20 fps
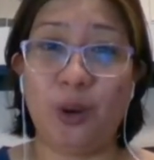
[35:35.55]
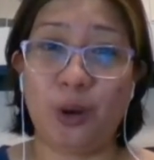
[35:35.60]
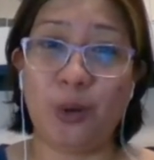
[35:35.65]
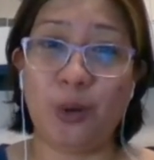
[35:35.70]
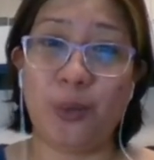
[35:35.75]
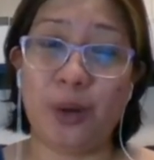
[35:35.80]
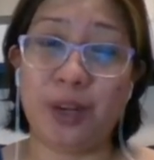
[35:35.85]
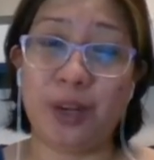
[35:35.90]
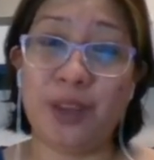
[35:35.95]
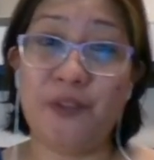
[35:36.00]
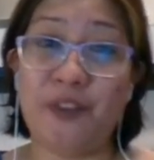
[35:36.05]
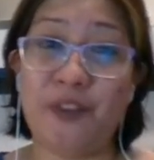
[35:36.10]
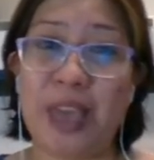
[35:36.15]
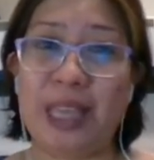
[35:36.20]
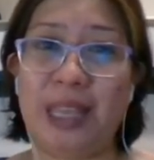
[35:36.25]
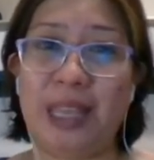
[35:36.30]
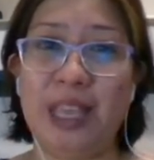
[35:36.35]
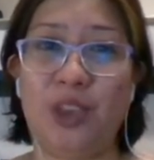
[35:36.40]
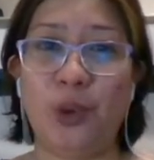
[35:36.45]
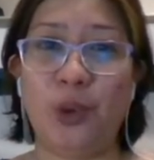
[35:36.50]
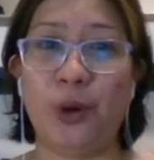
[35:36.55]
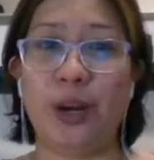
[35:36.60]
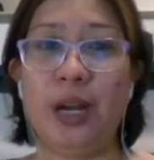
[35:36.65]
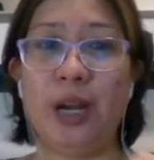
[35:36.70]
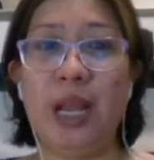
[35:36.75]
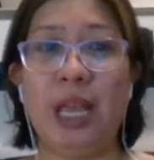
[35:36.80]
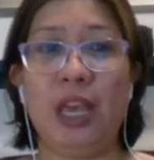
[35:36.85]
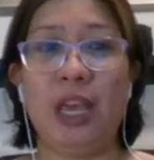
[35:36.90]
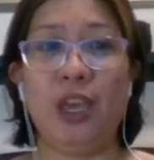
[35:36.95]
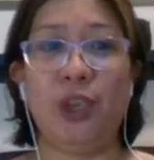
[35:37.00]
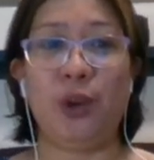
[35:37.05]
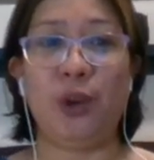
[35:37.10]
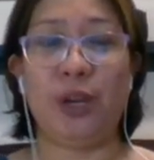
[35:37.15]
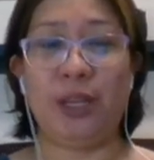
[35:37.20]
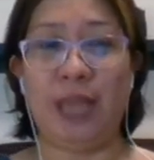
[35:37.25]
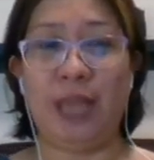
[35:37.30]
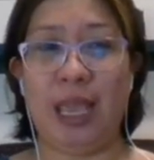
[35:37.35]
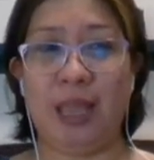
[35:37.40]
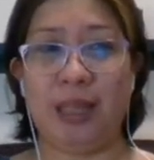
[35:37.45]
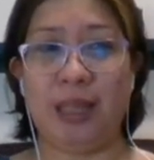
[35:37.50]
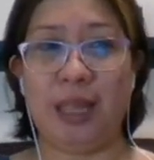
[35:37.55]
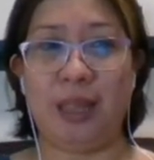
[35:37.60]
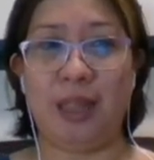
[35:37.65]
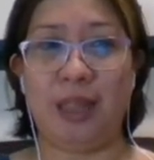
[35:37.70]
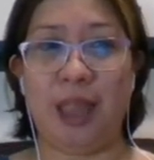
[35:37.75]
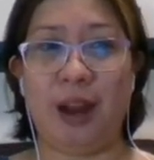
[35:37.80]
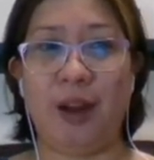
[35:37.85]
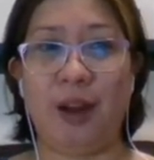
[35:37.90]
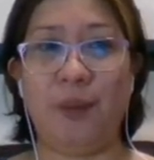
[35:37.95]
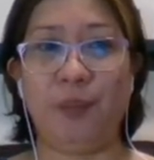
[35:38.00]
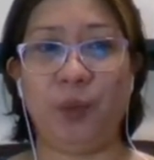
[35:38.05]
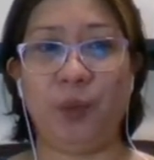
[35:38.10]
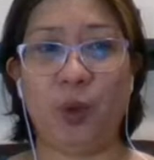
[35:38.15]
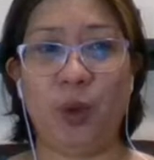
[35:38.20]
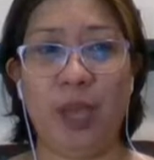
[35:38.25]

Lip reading: or we're dividing your data there.